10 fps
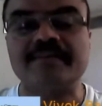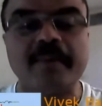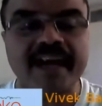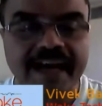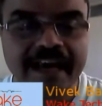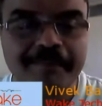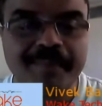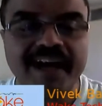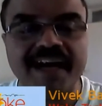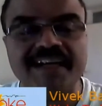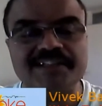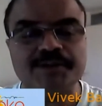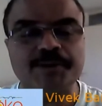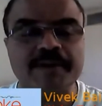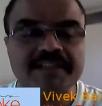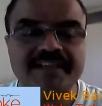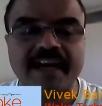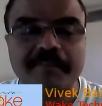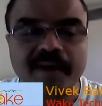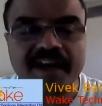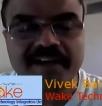my iPad to his iPad.